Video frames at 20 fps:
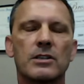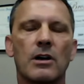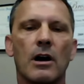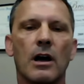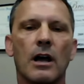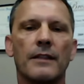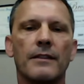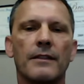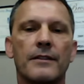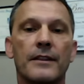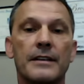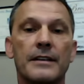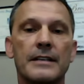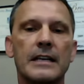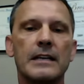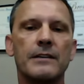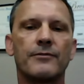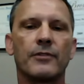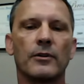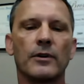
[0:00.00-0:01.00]
on the
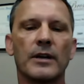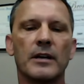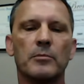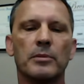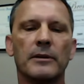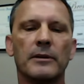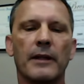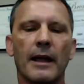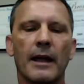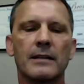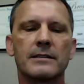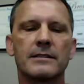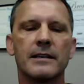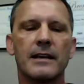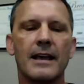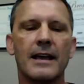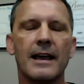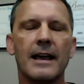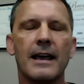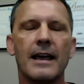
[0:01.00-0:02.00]
need for implants.
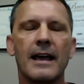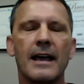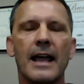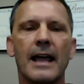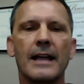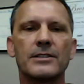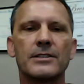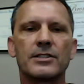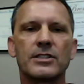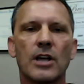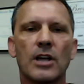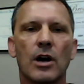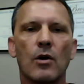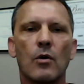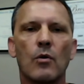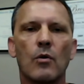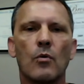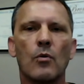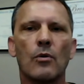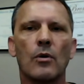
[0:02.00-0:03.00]
And
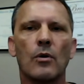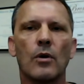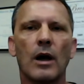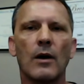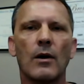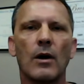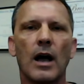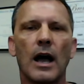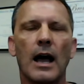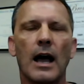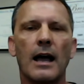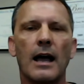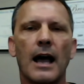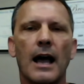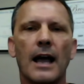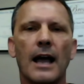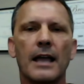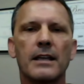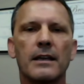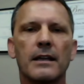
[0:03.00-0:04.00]
so
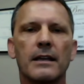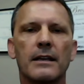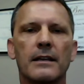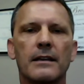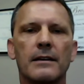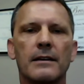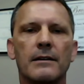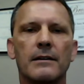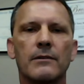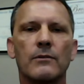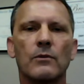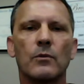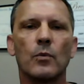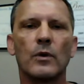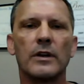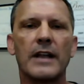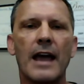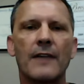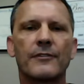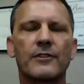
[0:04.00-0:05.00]
I
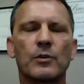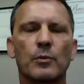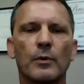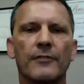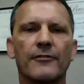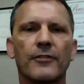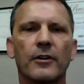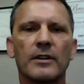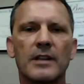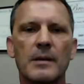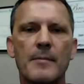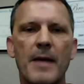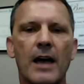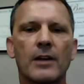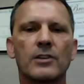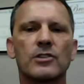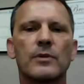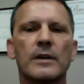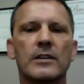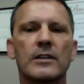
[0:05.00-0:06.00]
would have to refer them
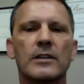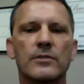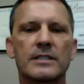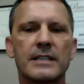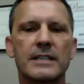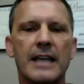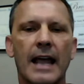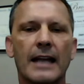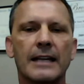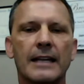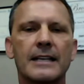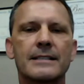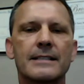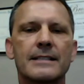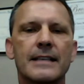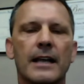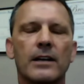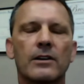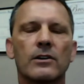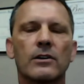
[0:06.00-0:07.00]
out to either a scanning
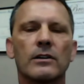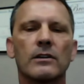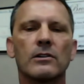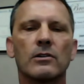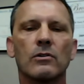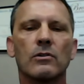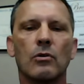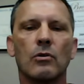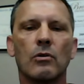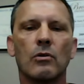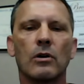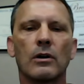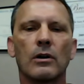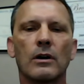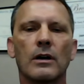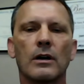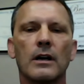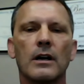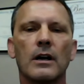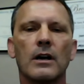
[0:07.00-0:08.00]
center
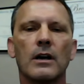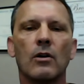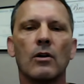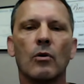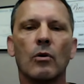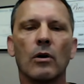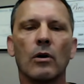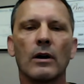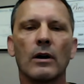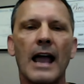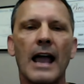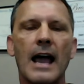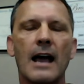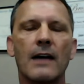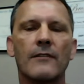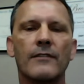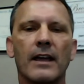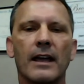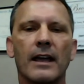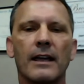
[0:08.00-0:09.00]
or
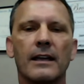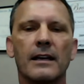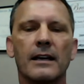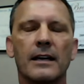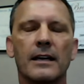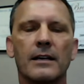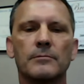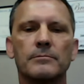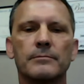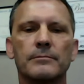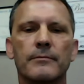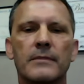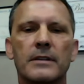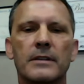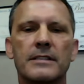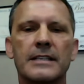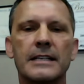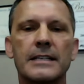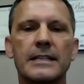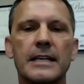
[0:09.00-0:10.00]
have a
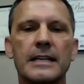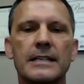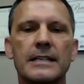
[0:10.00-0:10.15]
CT